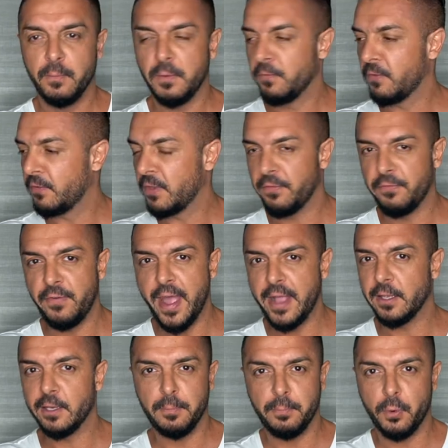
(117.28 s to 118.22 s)
With the
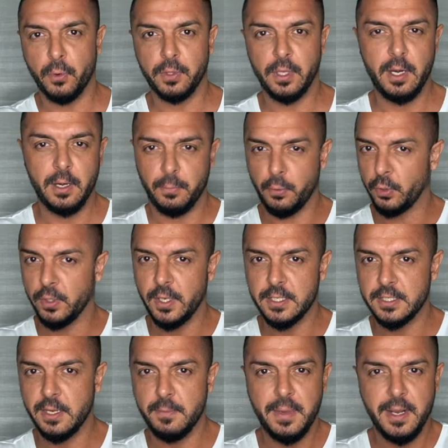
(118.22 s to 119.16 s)
fat and the protein is
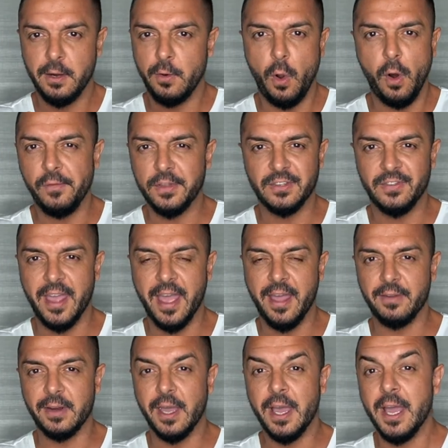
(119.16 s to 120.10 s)
in the middle, always we have
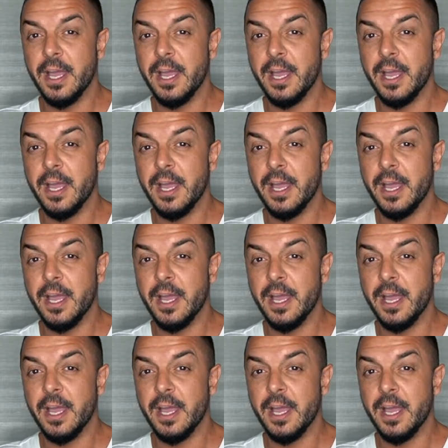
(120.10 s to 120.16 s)
it.